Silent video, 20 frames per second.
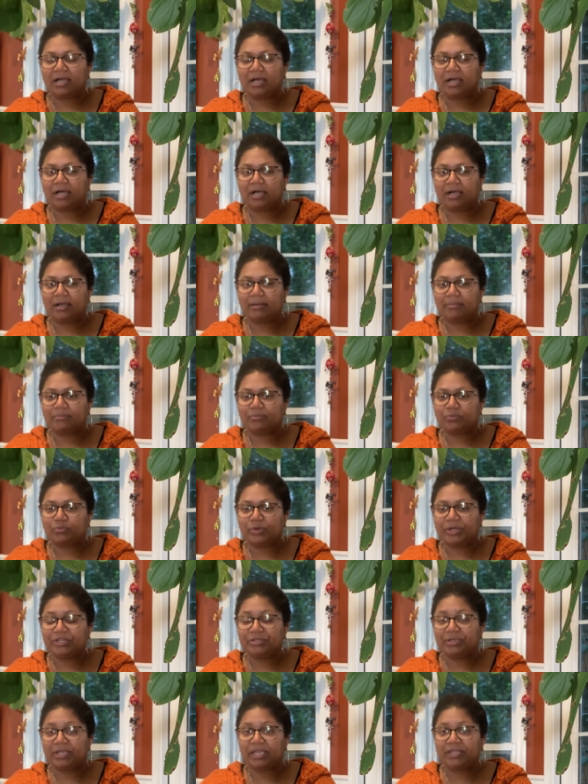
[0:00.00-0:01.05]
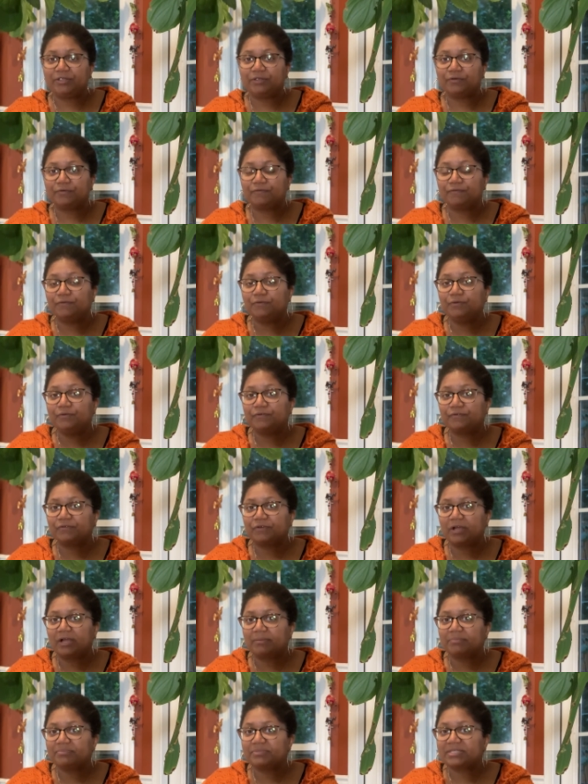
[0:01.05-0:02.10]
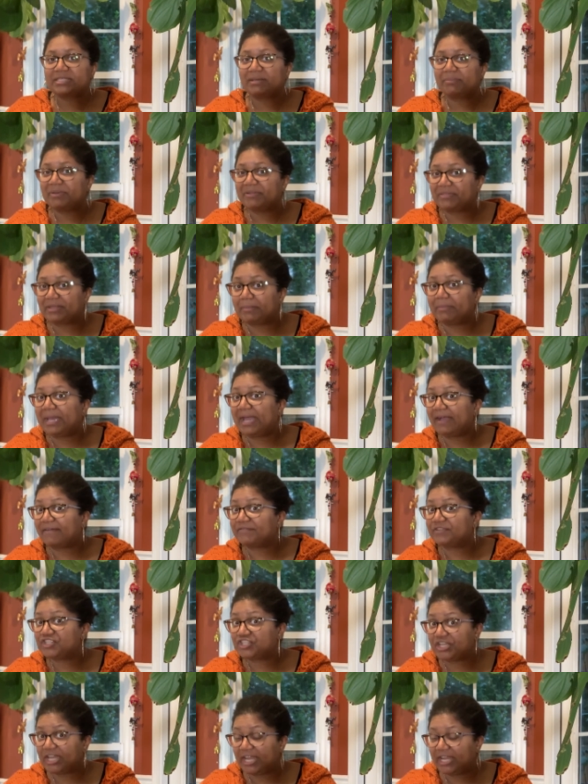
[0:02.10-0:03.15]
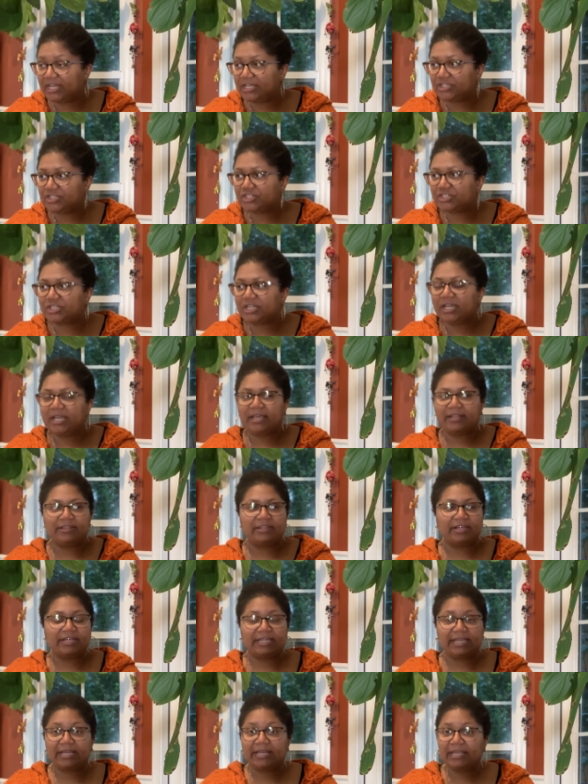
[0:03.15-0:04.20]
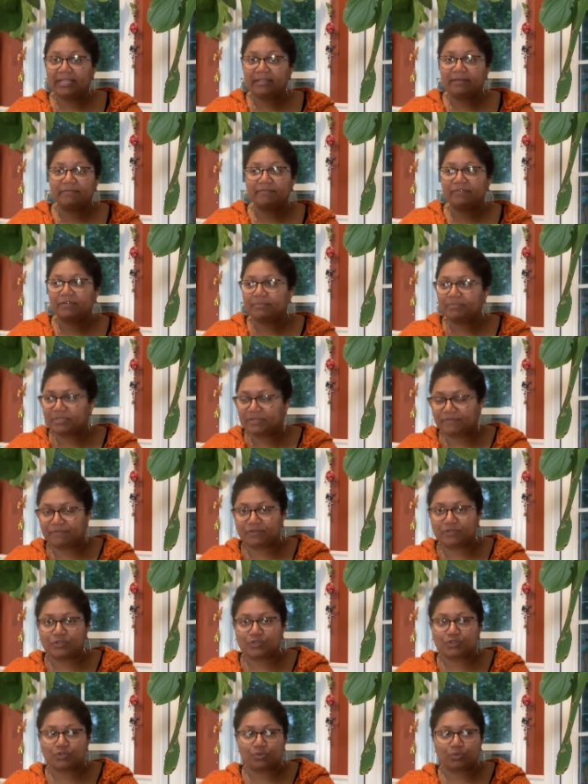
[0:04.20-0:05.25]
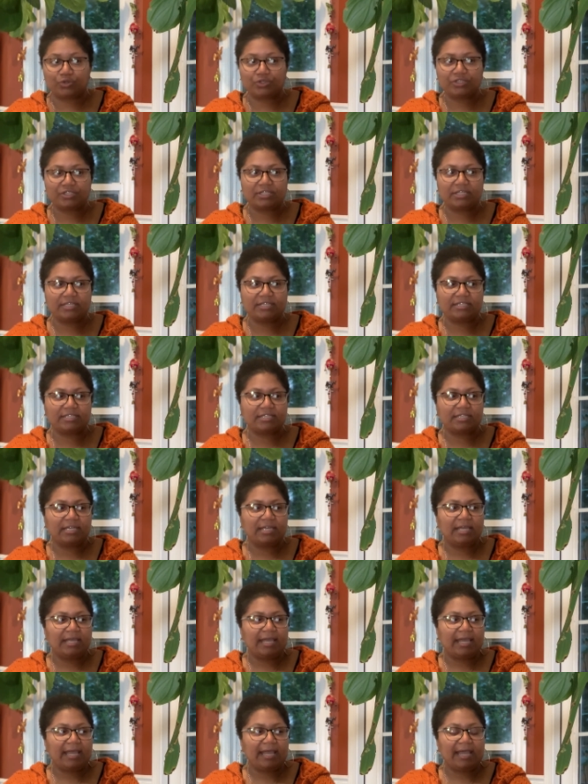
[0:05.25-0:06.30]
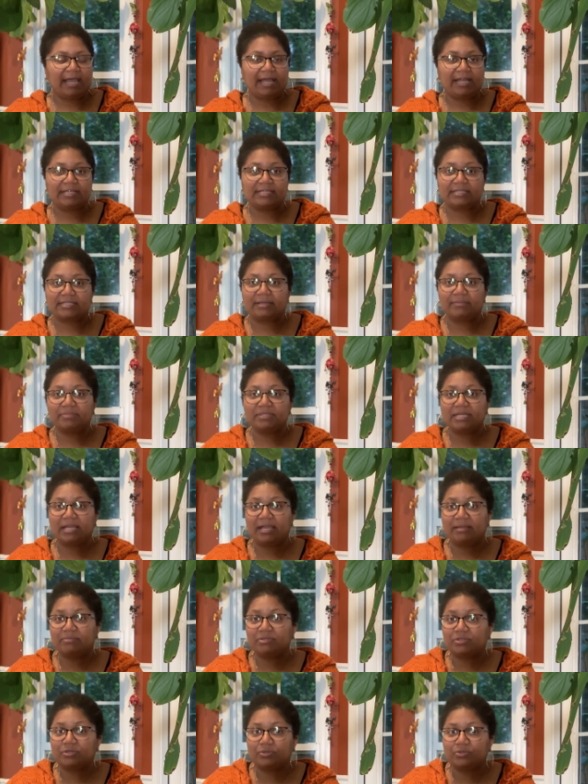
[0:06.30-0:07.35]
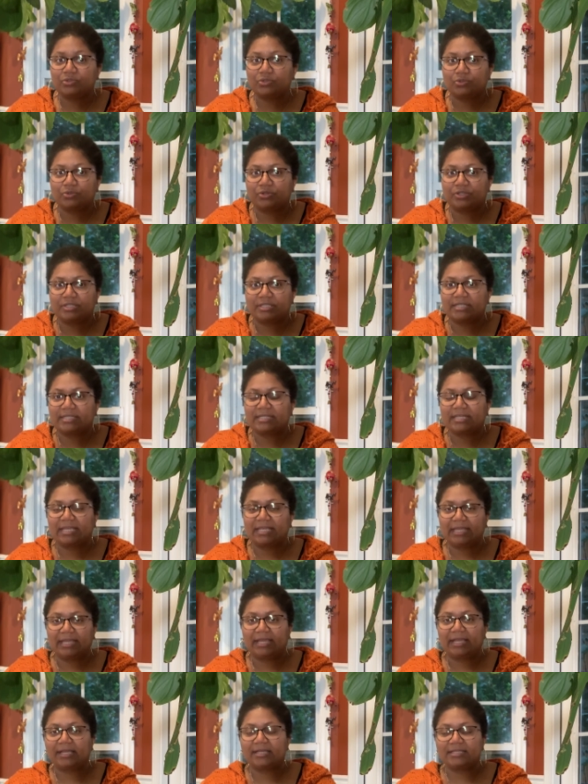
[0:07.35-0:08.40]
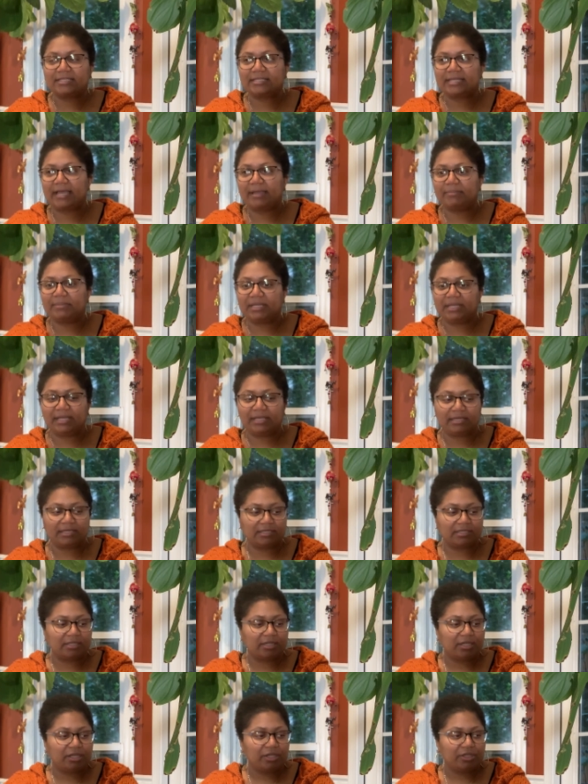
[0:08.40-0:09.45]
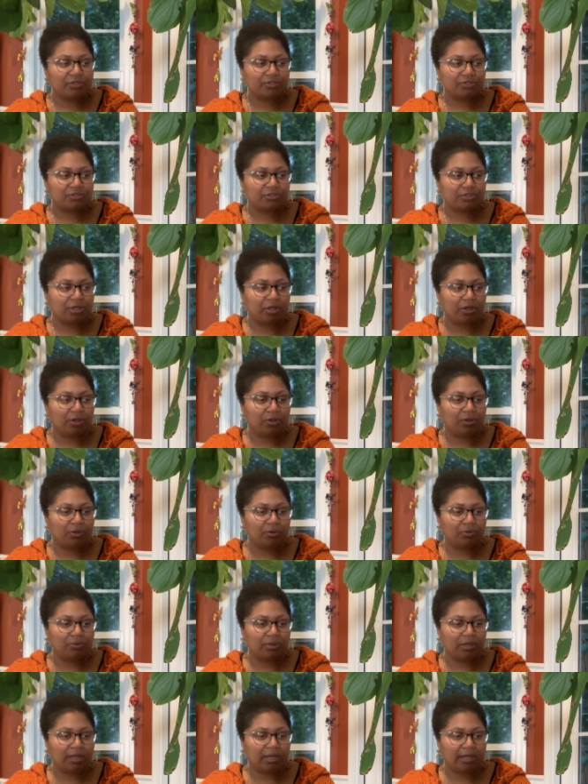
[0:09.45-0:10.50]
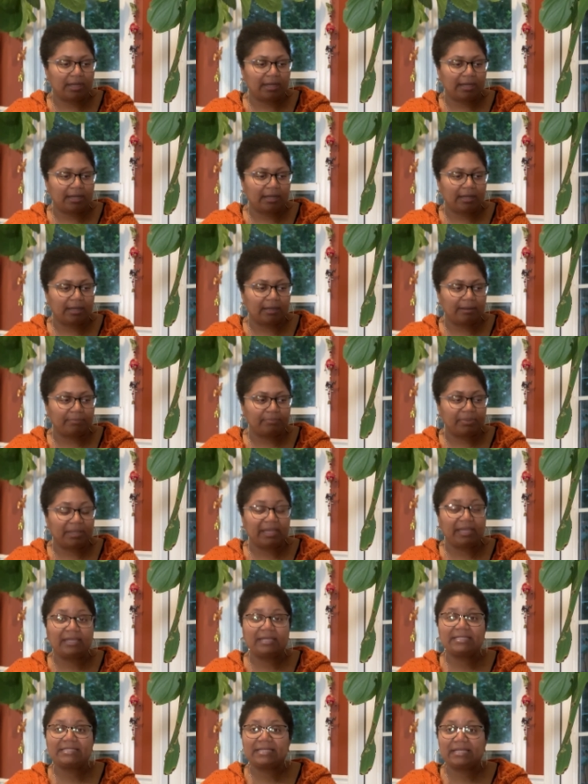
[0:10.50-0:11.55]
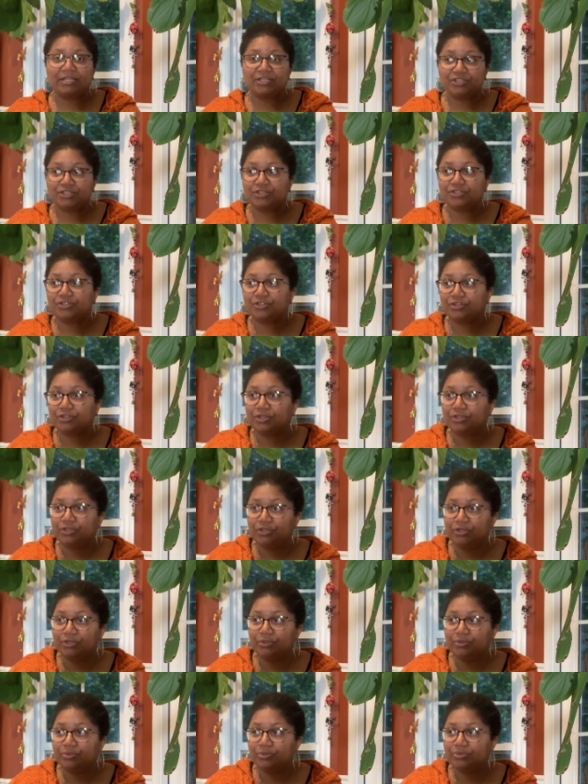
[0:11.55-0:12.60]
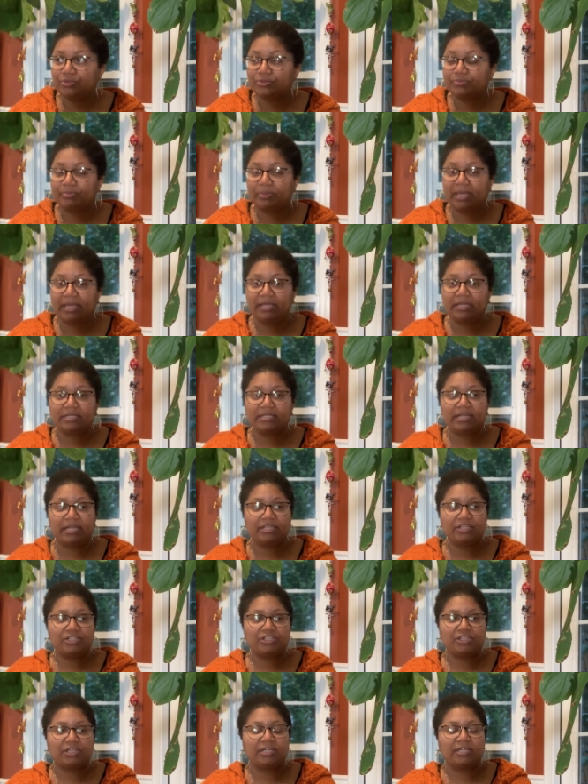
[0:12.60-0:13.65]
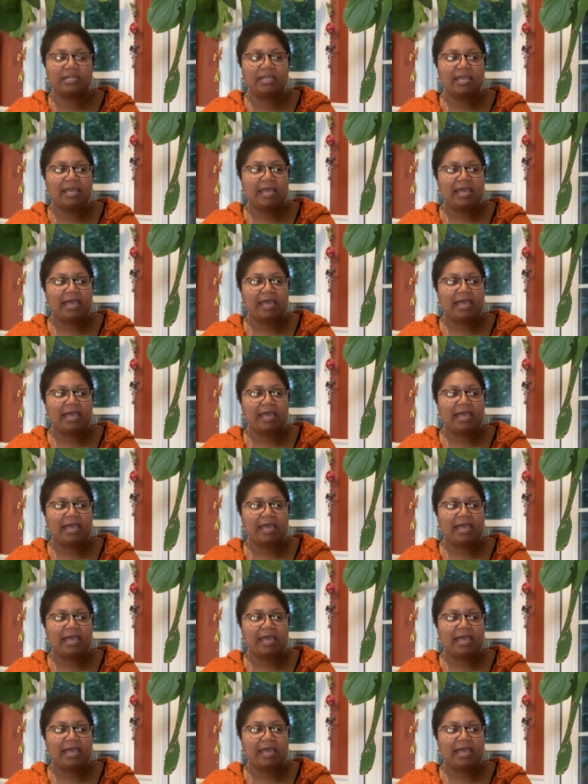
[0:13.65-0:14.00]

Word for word: um, where you get your food from. Some of them have changed. They're getting them from different sources. And sometimes those sources can get contaminated. So uh, pay attention to the news, pay attention,